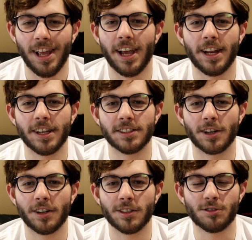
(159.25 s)
and I
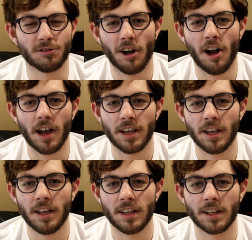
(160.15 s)
started
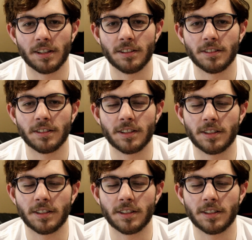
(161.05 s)
drawing and